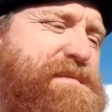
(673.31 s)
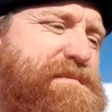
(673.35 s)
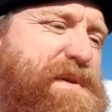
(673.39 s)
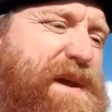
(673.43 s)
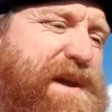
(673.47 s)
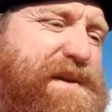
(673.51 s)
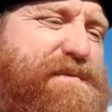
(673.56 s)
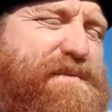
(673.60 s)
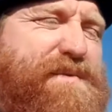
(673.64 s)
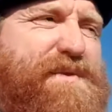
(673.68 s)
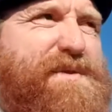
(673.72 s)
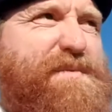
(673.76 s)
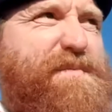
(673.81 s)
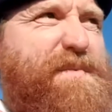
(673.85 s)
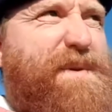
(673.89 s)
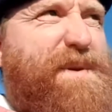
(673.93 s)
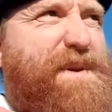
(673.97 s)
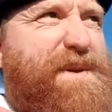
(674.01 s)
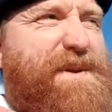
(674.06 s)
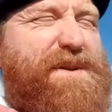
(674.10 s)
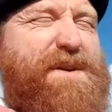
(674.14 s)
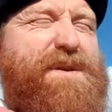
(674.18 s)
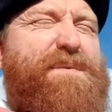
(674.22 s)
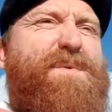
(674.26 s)
Ben
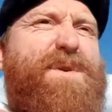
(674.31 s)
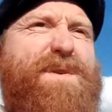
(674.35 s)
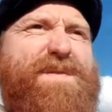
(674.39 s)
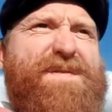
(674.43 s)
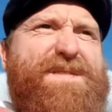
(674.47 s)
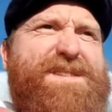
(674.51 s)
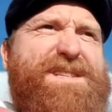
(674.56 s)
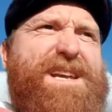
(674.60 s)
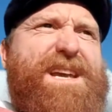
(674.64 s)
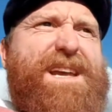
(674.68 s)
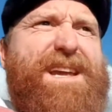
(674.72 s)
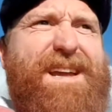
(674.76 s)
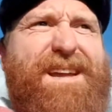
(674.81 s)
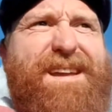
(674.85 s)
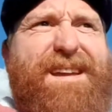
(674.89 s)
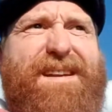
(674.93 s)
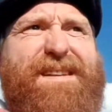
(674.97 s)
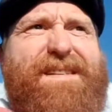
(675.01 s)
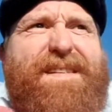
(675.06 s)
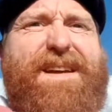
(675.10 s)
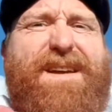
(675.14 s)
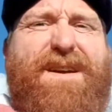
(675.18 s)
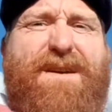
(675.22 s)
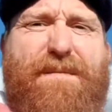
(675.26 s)
Woodburn are one tier. You
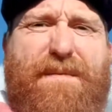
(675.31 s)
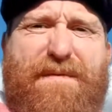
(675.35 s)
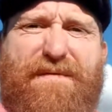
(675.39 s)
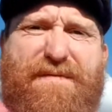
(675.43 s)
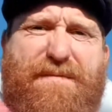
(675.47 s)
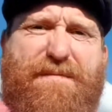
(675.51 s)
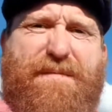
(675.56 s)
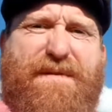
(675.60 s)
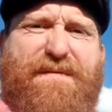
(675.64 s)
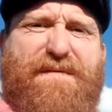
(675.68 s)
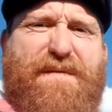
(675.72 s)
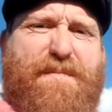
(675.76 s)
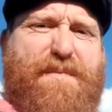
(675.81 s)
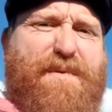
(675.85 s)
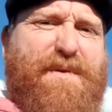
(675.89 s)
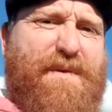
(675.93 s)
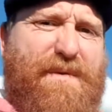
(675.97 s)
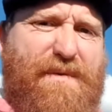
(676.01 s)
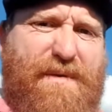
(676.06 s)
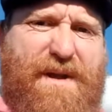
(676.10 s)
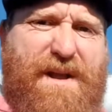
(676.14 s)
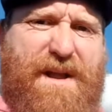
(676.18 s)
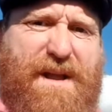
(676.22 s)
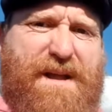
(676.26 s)
know, they're coming from
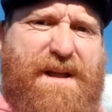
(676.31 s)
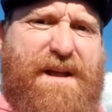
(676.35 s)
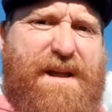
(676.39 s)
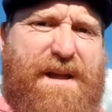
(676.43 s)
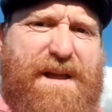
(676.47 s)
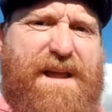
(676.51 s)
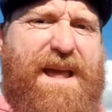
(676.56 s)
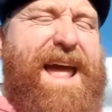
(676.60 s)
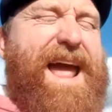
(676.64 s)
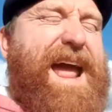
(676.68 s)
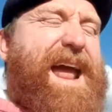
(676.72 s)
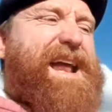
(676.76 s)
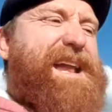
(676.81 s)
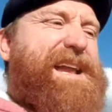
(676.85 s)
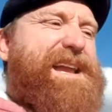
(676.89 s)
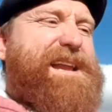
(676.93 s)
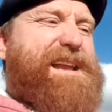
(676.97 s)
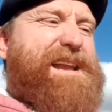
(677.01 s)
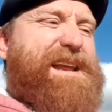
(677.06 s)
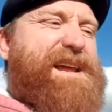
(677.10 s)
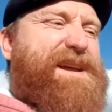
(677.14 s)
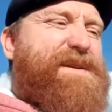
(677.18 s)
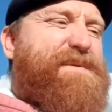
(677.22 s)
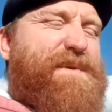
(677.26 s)
Liverpool. Any
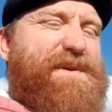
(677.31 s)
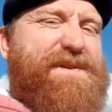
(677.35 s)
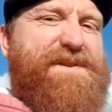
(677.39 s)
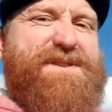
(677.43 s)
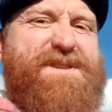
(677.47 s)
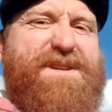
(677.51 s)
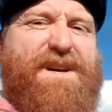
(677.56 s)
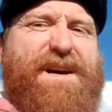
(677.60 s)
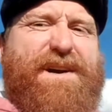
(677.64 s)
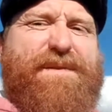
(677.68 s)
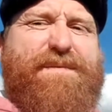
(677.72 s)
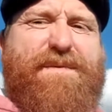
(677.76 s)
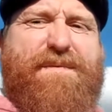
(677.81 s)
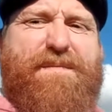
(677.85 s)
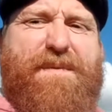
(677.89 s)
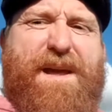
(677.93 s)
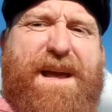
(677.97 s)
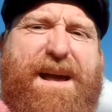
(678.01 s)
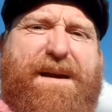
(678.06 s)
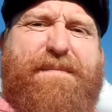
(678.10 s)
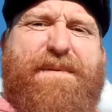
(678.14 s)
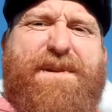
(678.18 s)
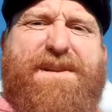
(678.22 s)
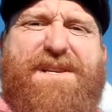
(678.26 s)
League One side would be
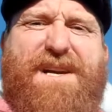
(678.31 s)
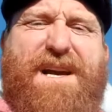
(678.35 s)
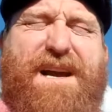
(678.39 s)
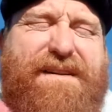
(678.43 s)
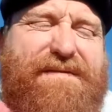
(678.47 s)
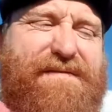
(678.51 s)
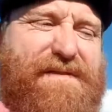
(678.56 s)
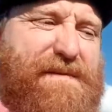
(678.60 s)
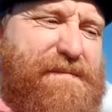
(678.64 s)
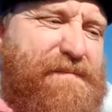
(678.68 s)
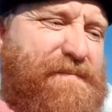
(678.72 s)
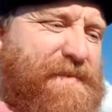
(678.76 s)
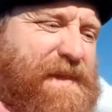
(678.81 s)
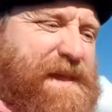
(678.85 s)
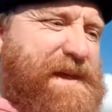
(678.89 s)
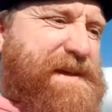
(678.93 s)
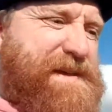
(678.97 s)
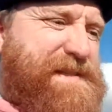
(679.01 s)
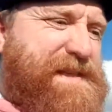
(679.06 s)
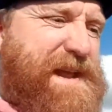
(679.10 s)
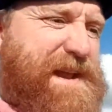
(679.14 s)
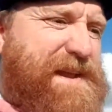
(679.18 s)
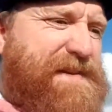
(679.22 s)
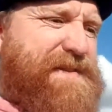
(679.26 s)
happy to have them.
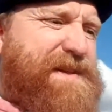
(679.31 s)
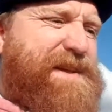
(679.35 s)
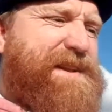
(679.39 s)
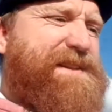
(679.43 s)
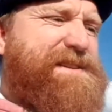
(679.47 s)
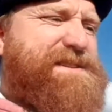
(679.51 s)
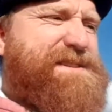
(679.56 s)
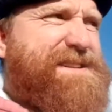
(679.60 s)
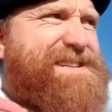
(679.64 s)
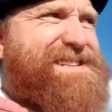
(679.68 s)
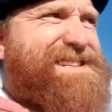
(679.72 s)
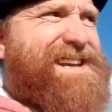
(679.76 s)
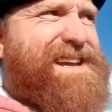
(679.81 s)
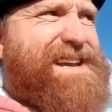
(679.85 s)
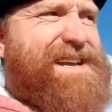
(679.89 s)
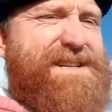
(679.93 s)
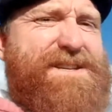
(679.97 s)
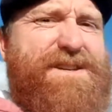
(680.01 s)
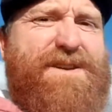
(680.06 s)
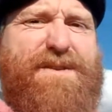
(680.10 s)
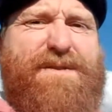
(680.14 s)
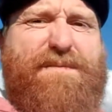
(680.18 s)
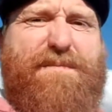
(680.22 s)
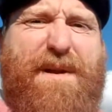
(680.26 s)
Then I think there's the tier
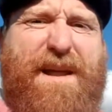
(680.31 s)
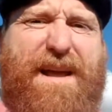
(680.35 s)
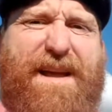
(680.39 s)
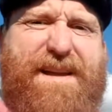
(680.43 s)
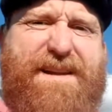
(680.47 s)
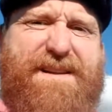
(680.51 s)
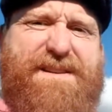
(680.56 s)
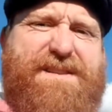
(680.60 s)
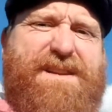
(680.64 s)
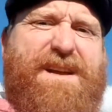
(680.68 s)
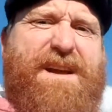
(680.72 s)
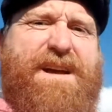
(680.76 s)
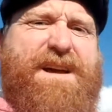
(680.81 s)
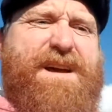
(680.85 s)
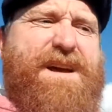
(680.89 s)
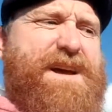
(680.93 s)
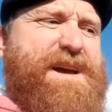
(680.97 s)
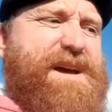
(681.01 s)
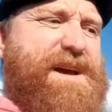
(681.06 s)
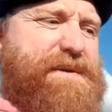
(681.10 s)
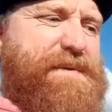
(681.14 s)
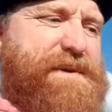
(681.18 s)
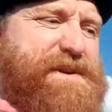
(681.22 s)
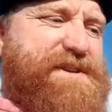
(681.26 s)
2 players,
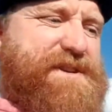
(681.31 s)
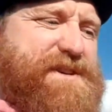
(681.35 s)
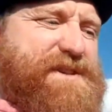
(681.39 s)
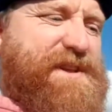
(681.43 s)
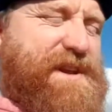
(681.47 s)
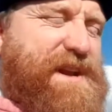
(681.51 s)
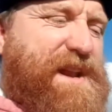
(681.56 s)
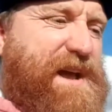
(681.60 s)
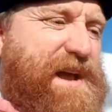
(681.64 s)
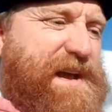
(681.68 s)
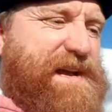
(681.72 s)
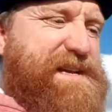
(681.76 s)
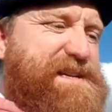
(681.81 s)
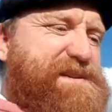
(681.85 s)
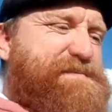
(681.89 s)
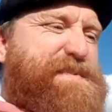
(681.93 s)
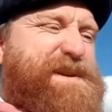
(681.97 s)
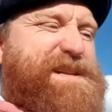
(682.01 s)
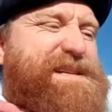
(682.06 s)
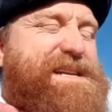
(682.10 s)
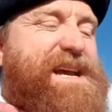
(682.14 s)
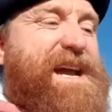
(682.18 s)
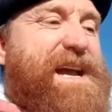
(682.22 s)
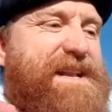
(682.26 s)
which are the likes
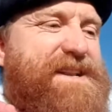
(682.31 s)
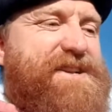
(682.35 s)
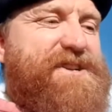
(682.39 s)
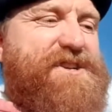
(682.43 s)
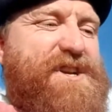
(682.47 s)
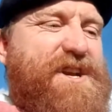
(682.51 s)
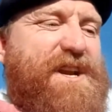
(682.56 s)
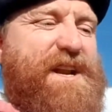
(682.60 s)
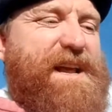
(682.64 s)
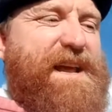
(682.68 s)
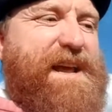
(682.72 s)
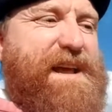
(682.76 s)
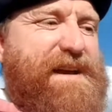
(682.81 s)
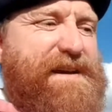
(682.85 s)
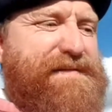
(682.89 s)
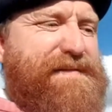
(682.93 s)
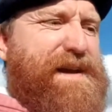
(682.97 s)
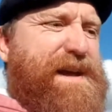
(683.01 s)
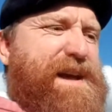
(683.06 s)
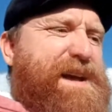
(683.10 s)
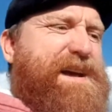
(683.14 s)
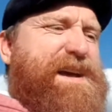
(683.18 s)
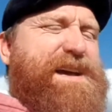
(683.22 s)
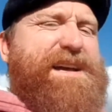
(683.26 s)
potentially of
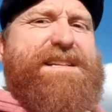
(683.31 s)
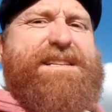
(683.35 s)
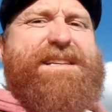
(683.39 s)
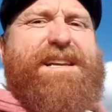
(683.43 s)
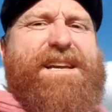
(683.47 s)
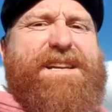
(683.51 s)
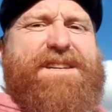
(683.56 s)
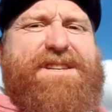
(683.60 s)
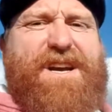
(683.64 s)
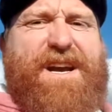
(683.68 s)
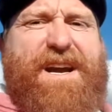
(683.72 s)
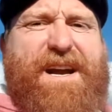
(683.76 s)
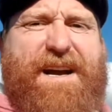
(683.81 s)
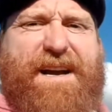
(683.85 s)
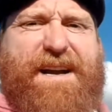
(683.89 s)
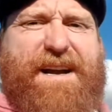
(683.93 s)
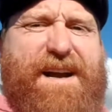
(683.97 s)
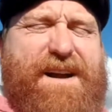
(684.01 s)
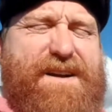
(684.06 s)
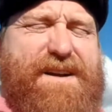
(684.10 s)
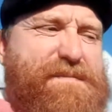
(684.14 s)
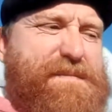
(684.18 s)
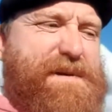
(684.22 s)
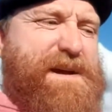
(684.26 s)
TJ
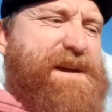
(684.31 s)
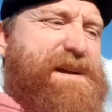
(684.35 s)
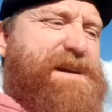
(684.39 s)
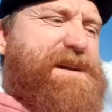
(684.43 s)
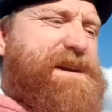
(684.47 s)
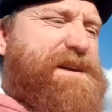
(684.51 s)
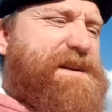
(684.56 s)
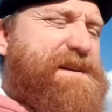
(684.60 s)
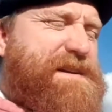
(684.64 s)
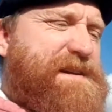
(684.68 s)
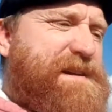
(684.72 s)
Ioma,